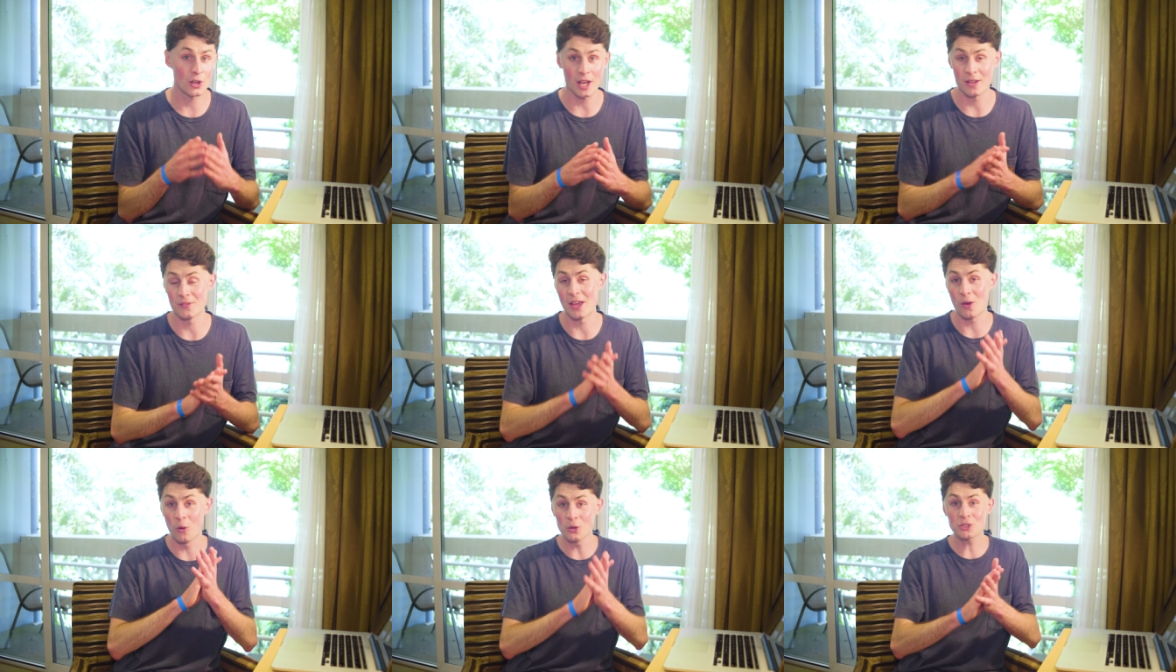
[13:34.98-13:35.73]
Okay,
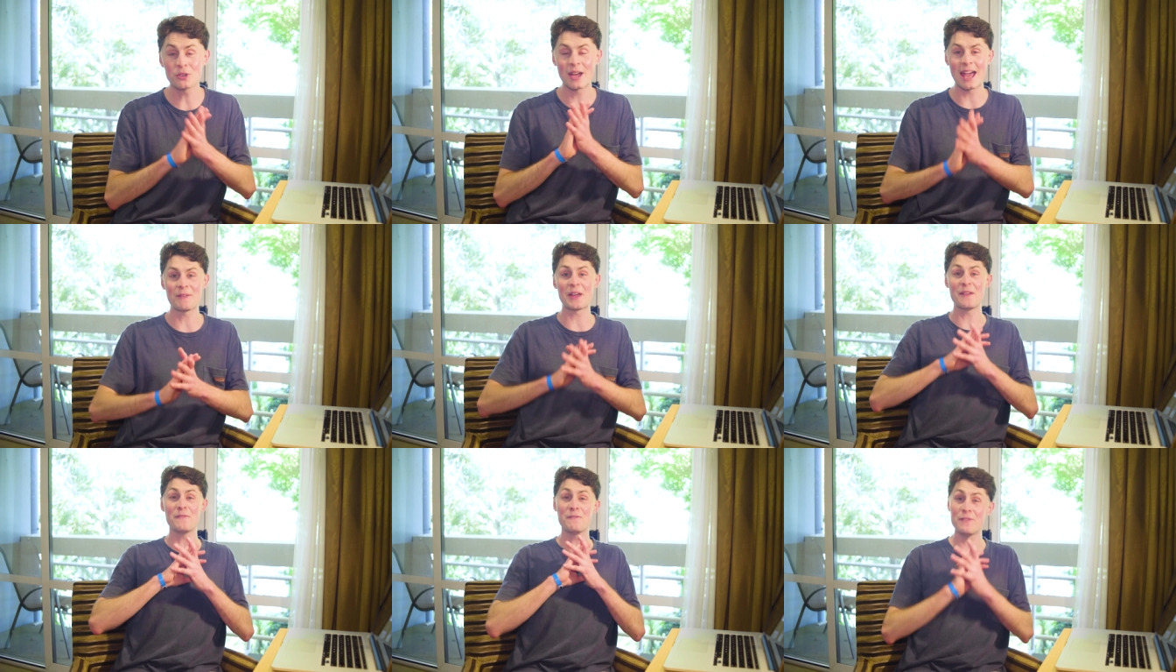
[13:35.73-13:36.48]
they also have
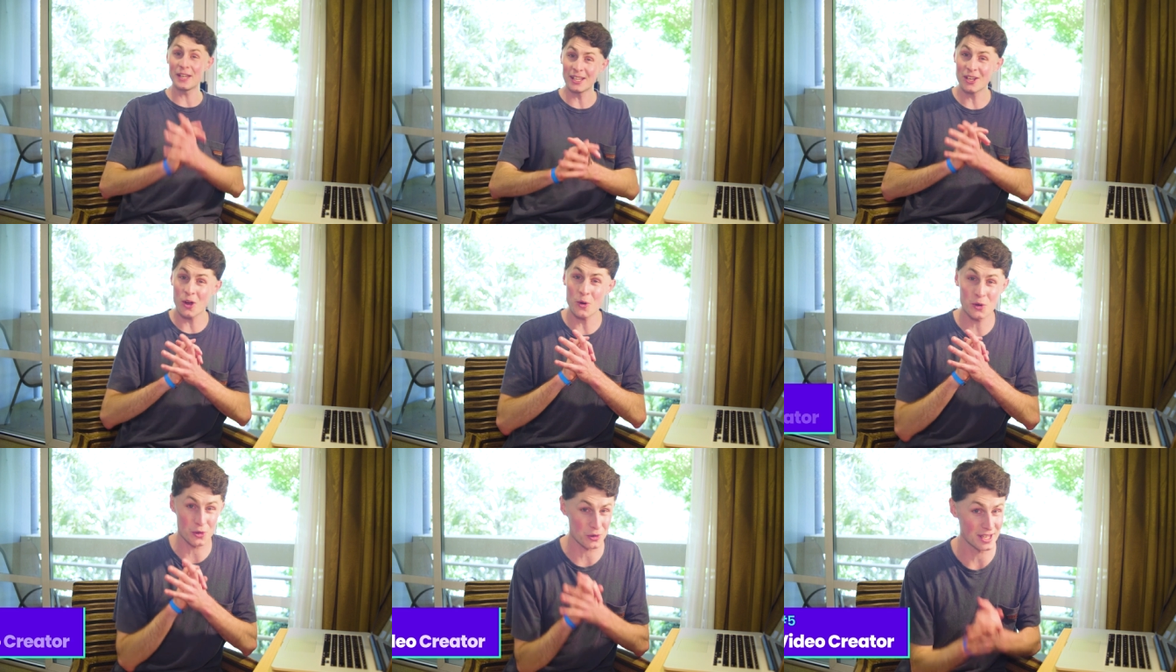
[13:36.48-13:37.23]
a
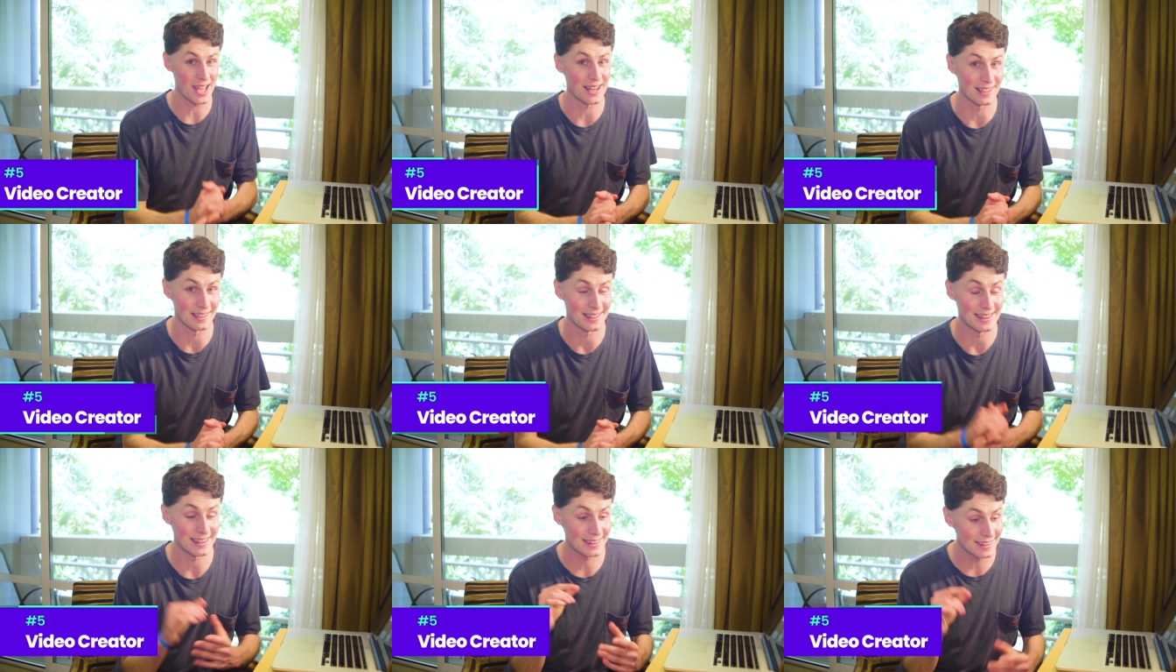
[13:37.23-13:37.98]
video
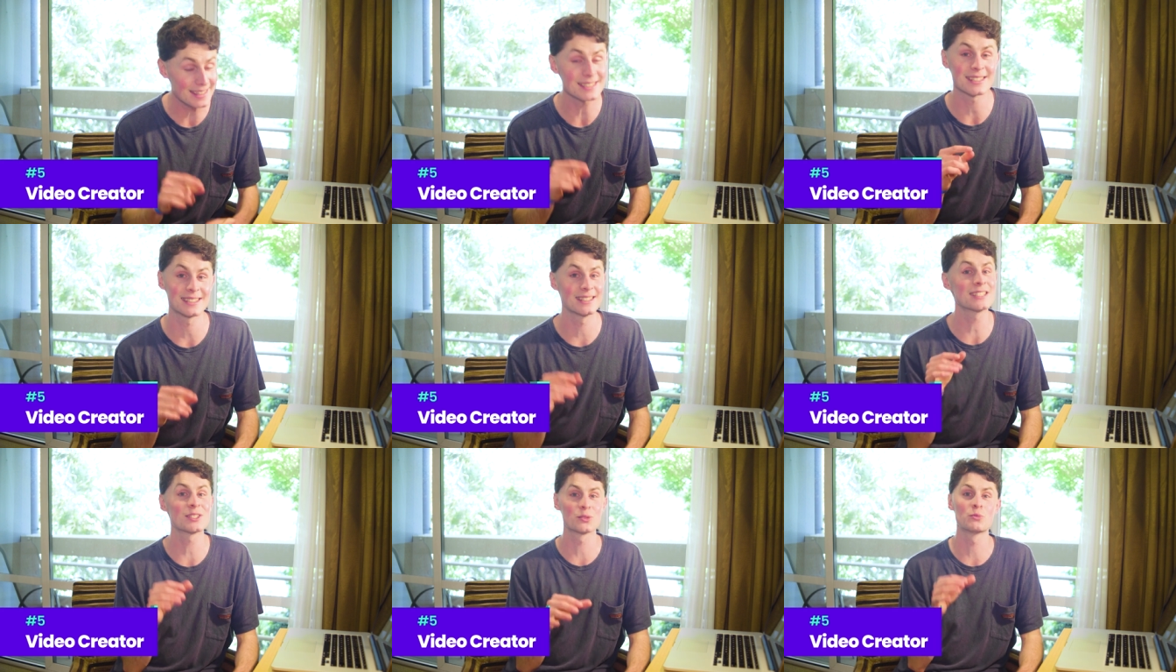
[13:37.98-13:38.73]
creator. This
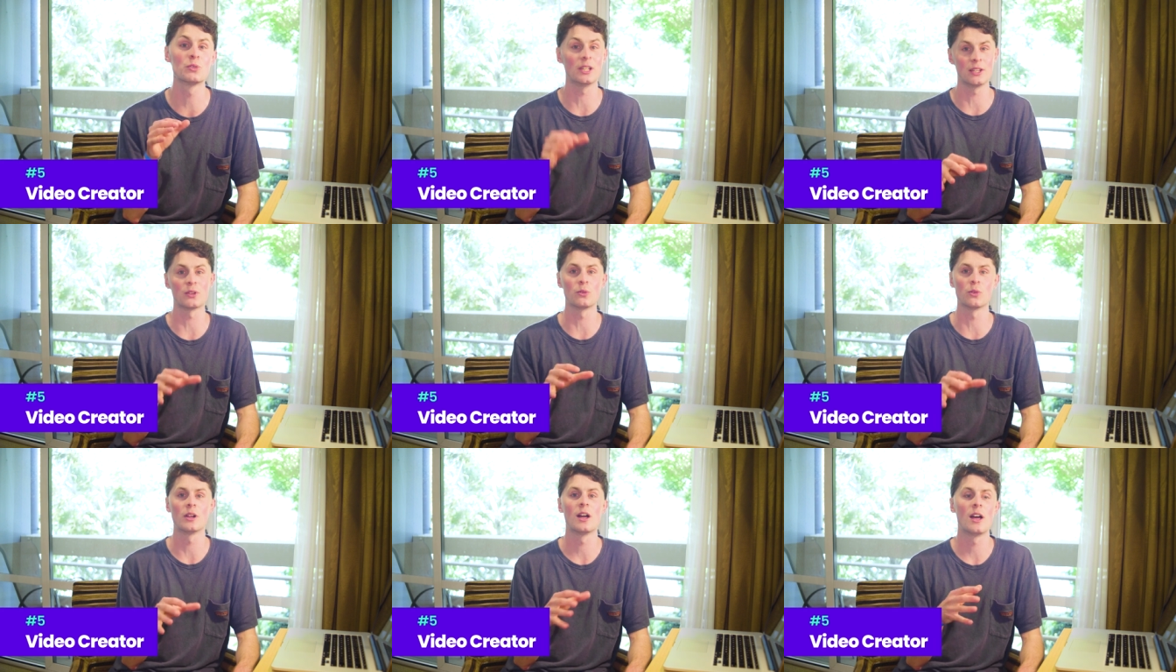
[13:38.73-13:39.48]
this is really
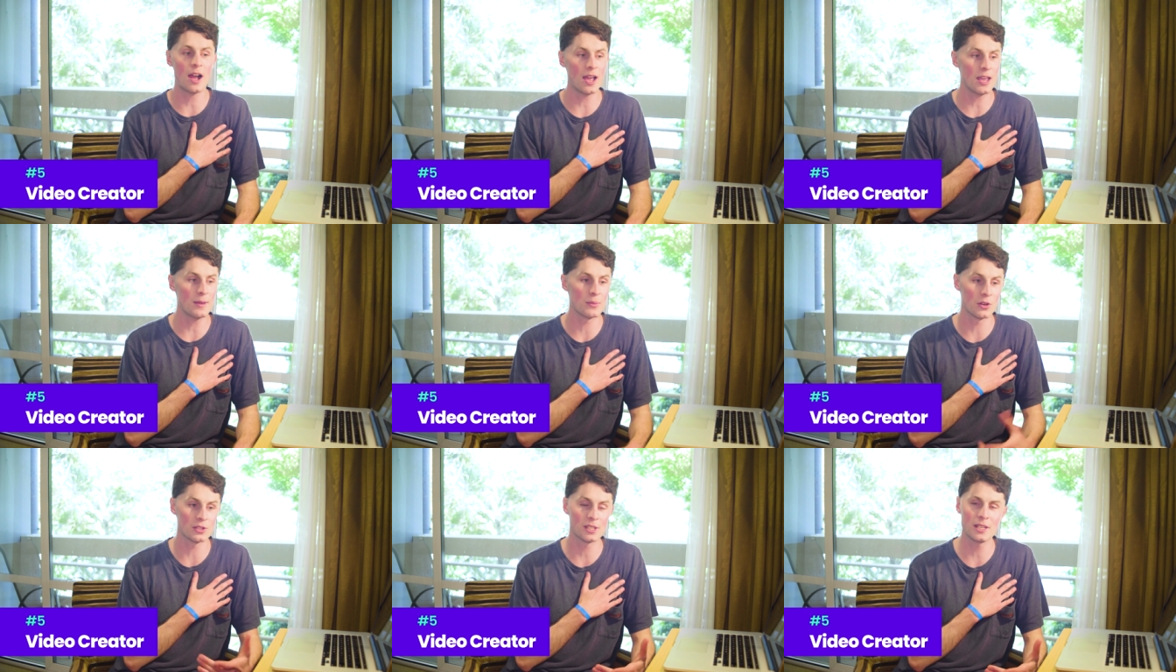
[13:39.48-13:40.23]
cool. I
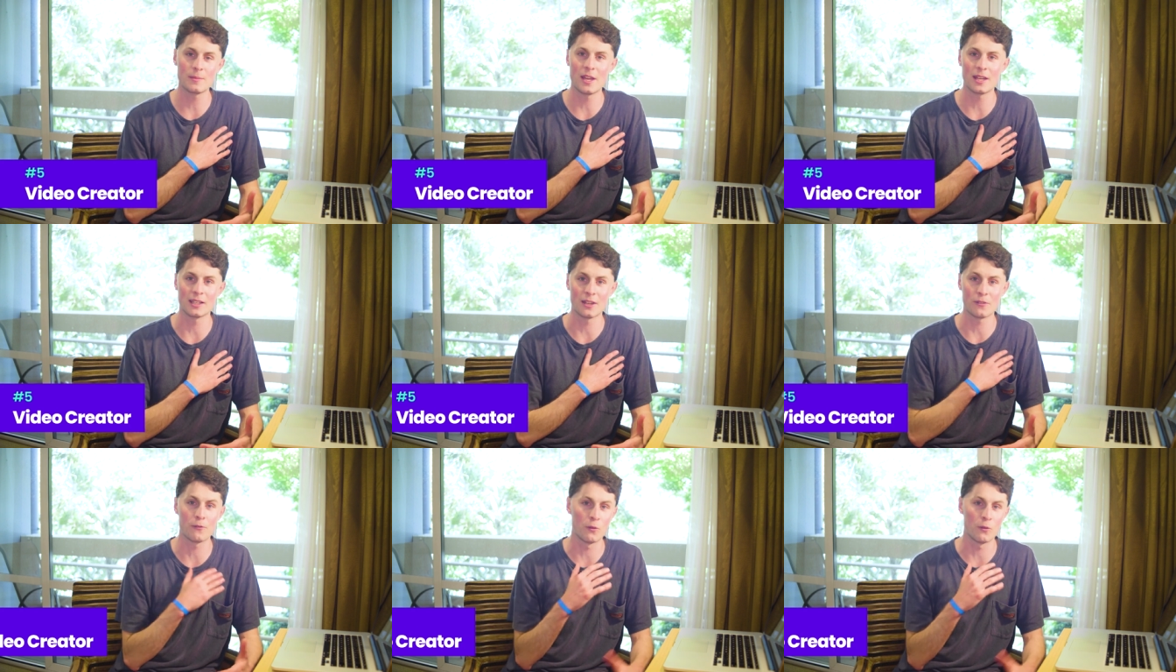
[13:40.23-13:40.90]
personally am paying like